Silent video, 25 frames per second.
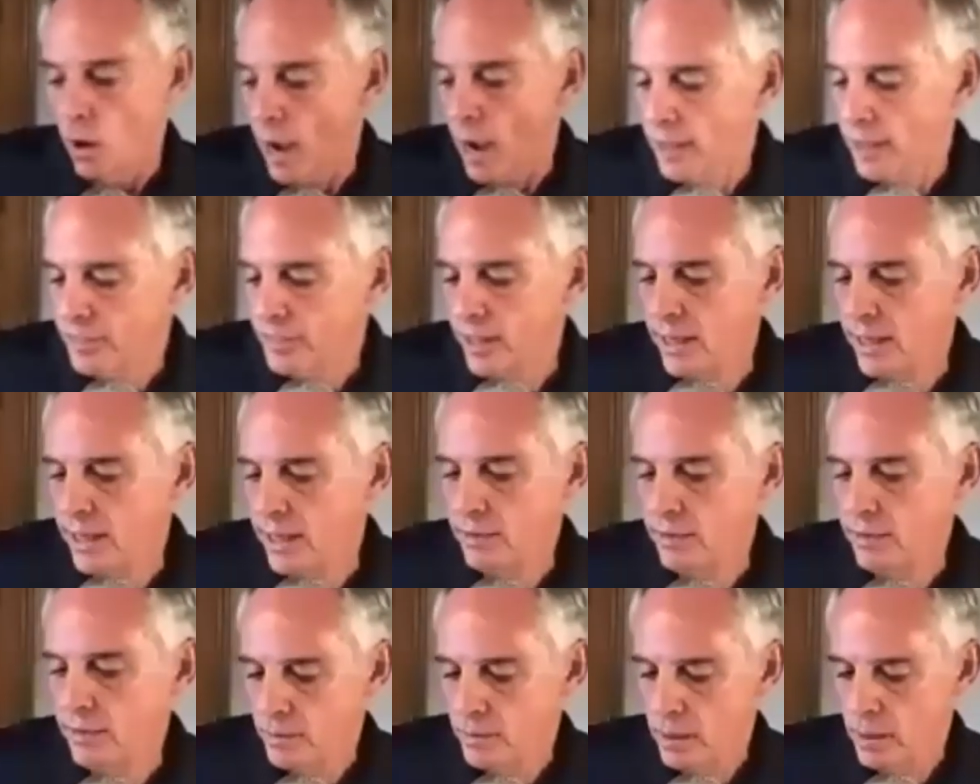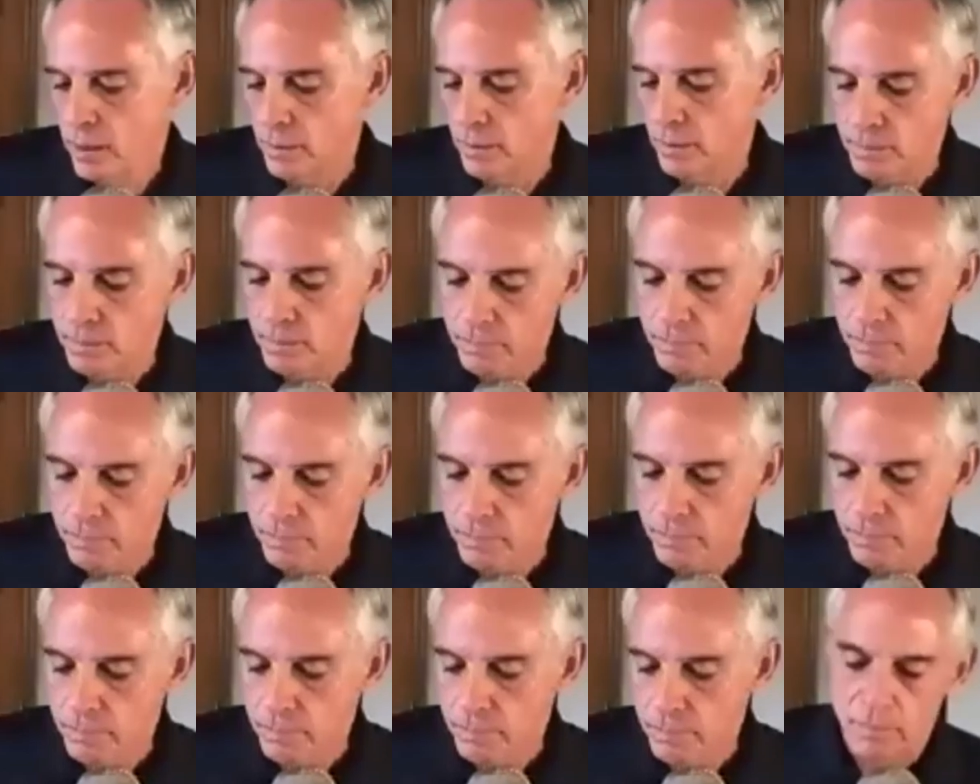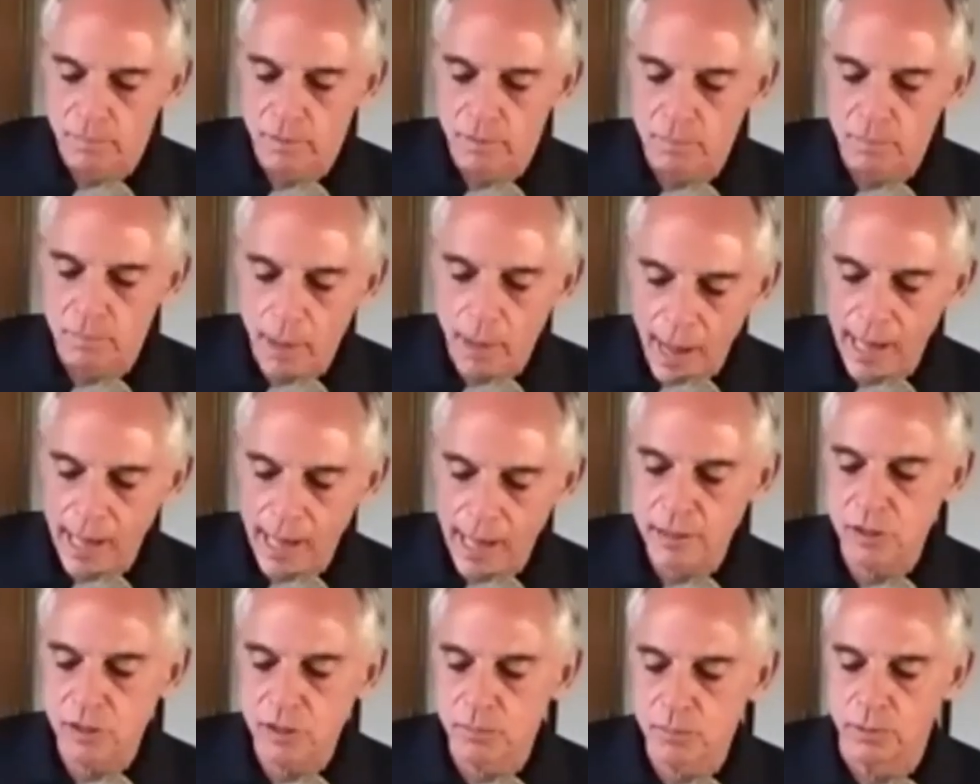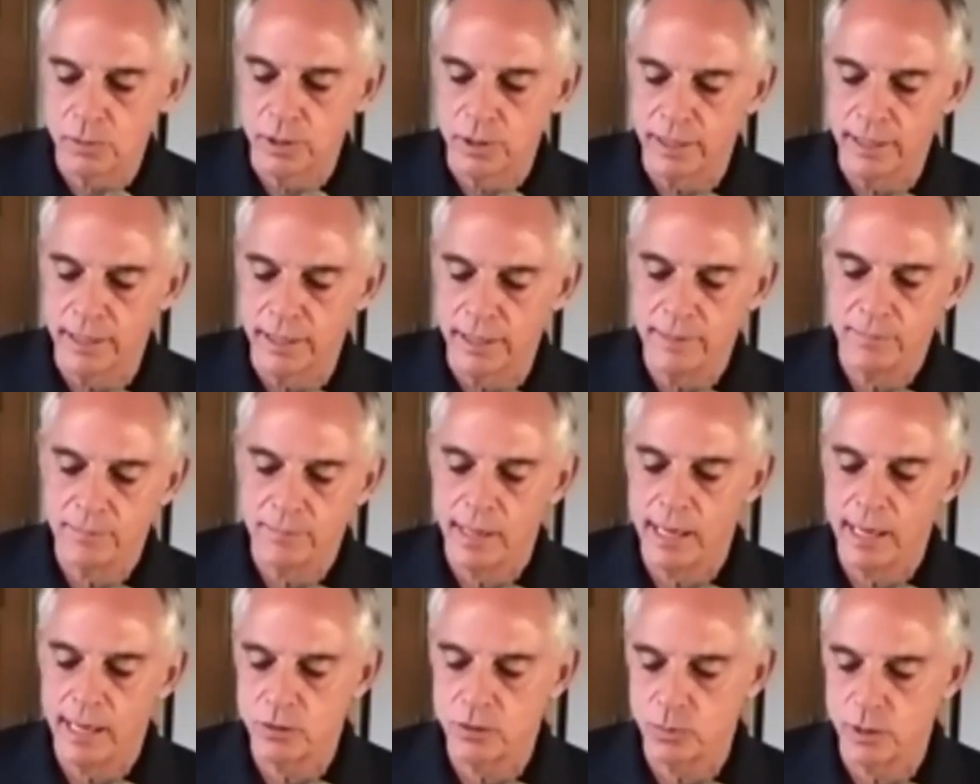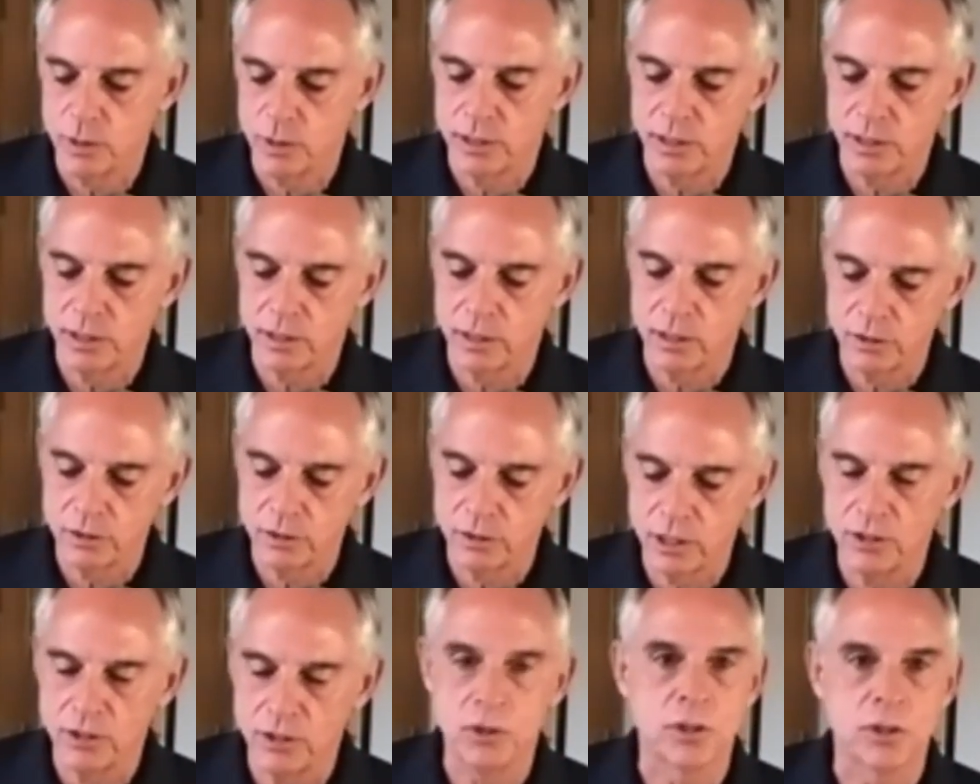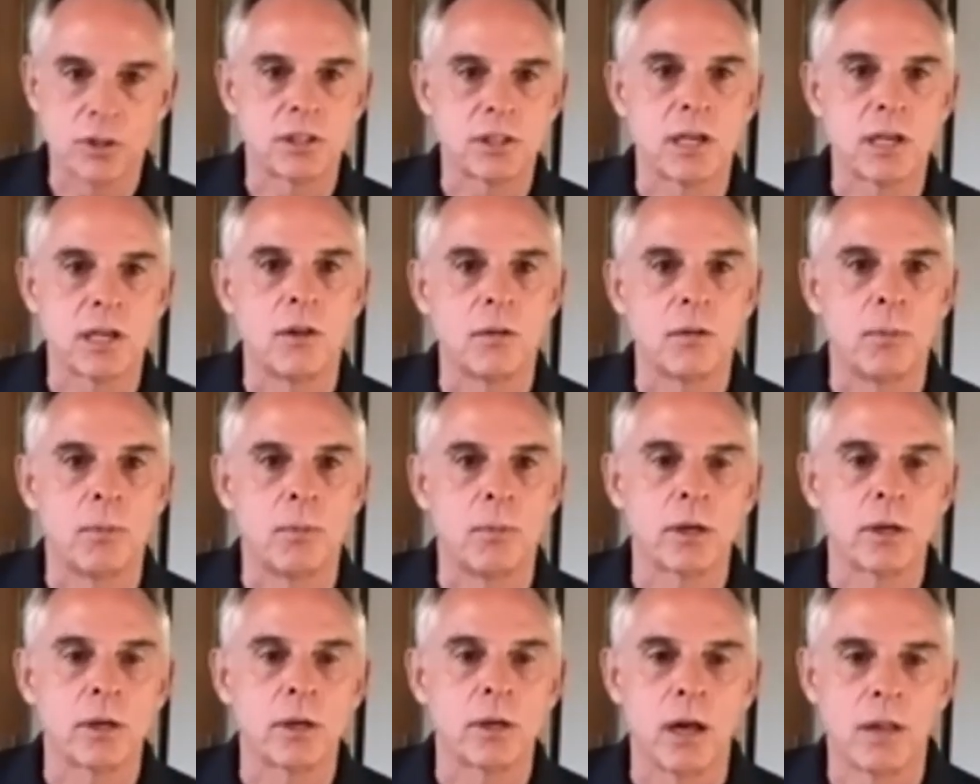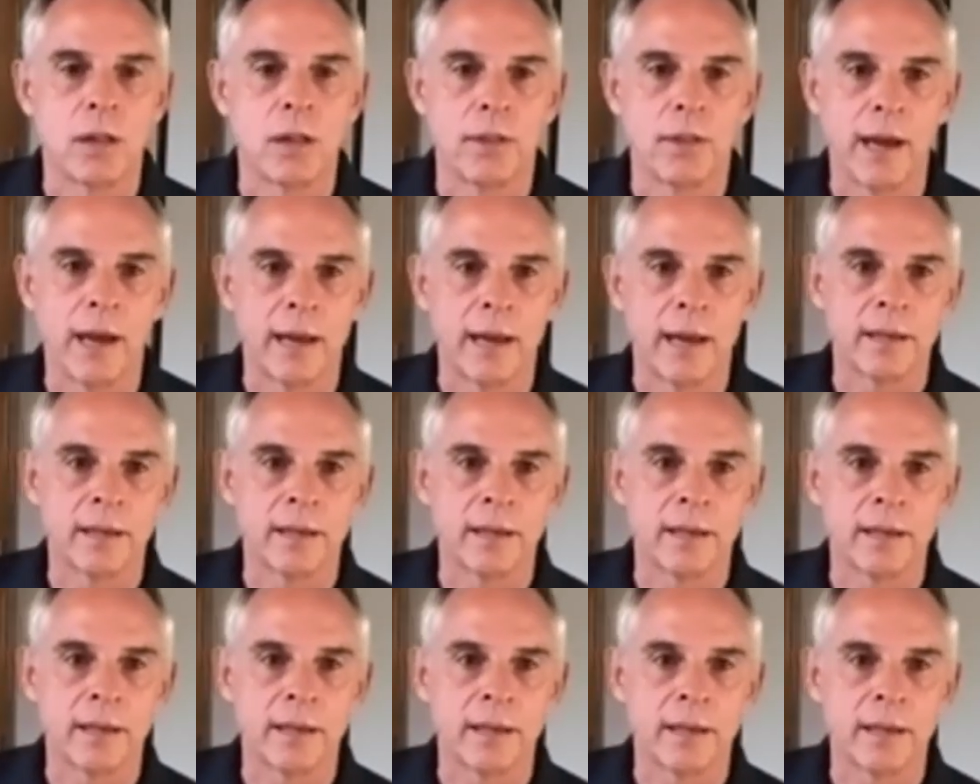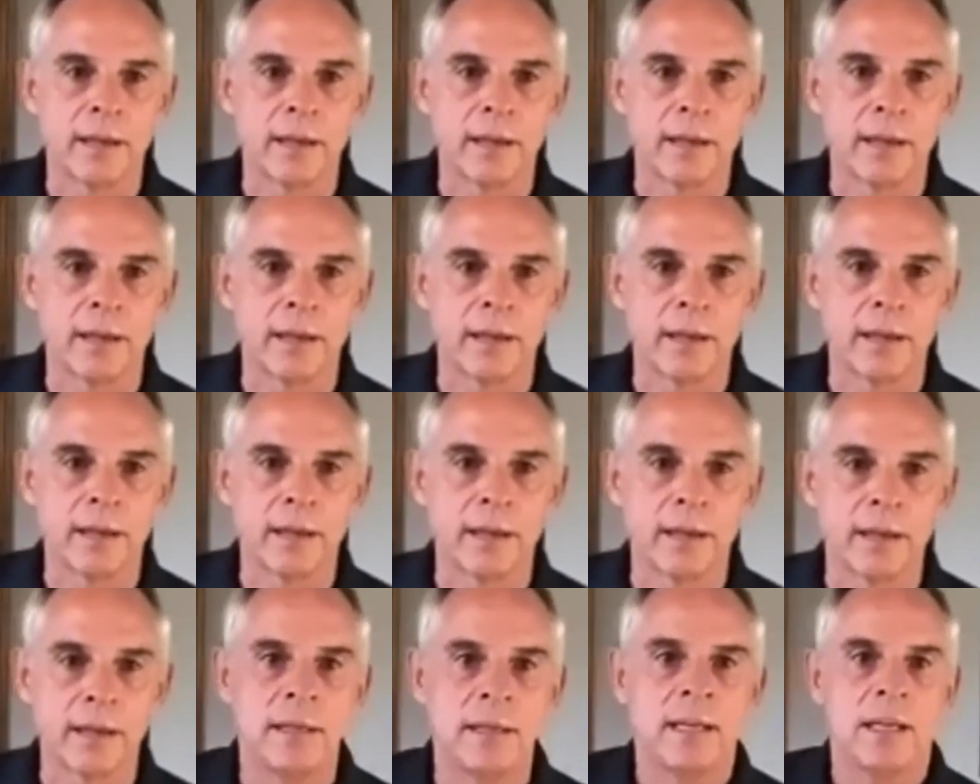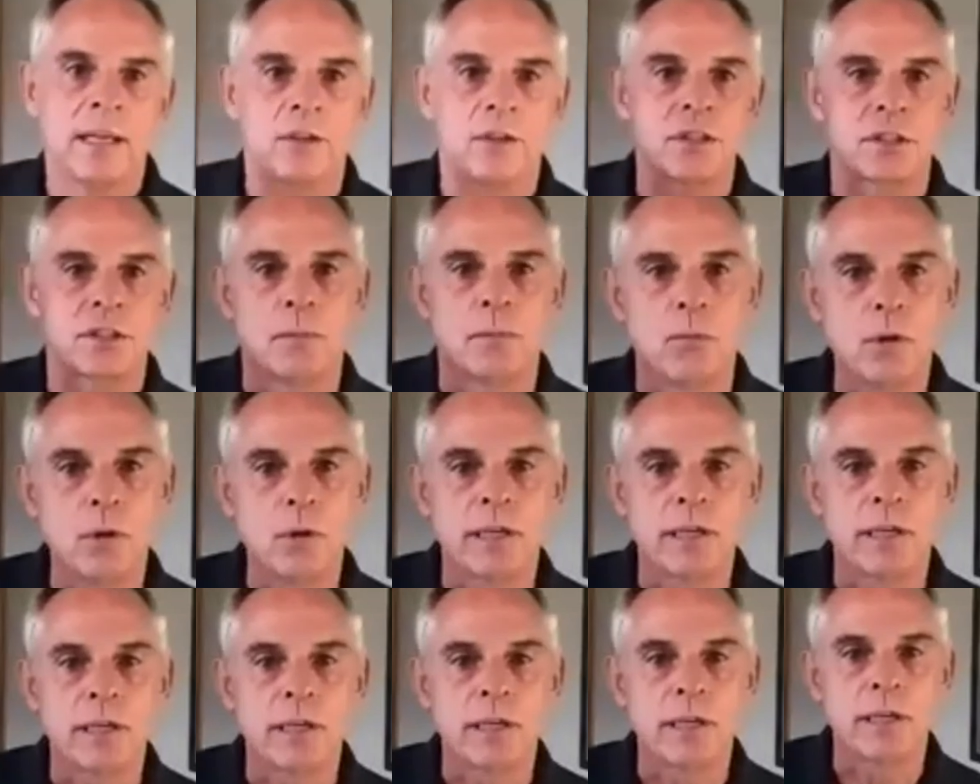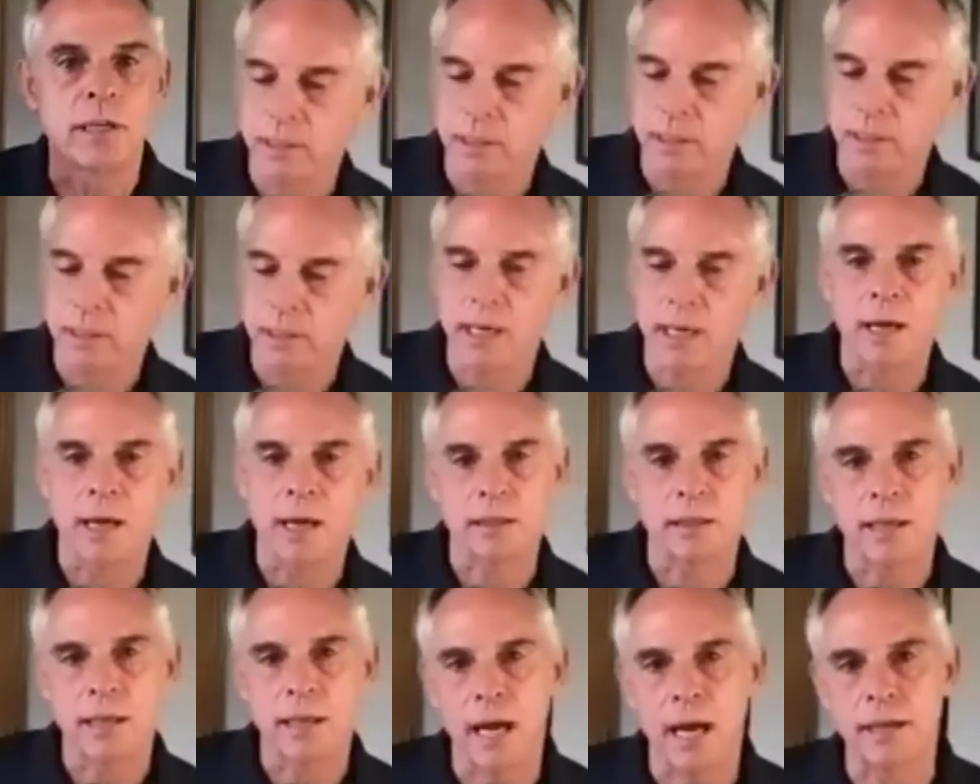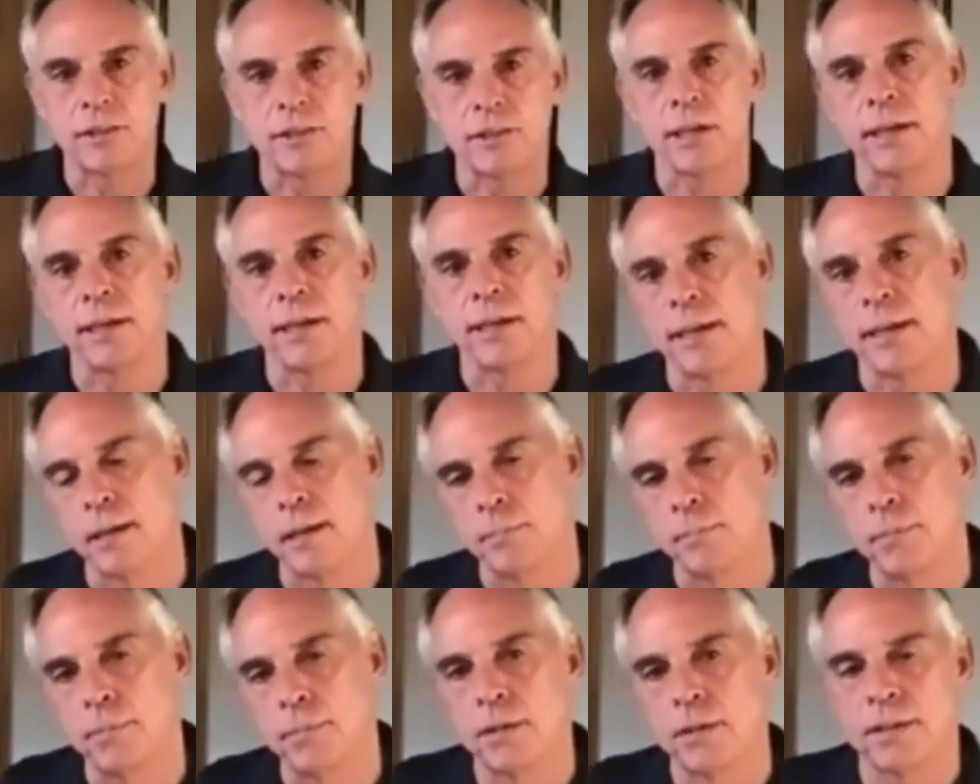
think possibly as we continue to sell the book, there's some really challenging content in it.